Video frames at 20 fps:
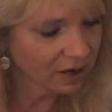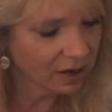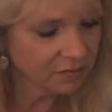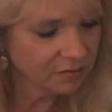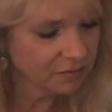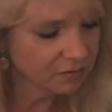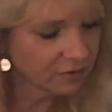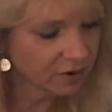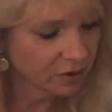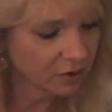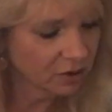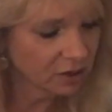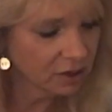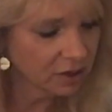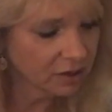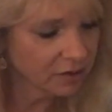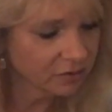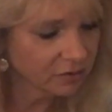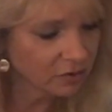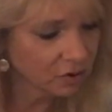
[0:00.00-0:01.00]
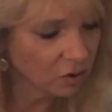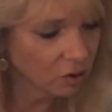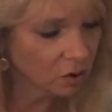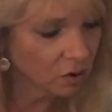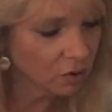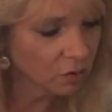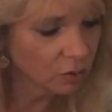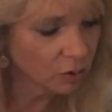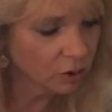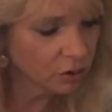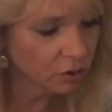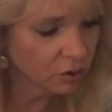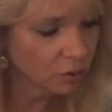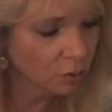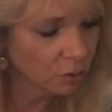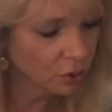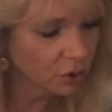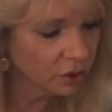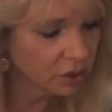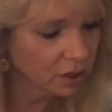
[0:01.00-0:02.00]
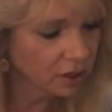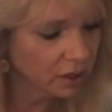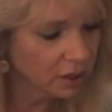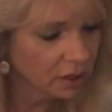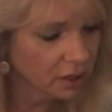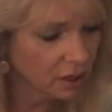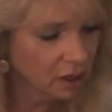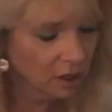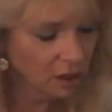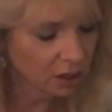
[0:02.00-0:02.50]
I have a very nice card where you're working,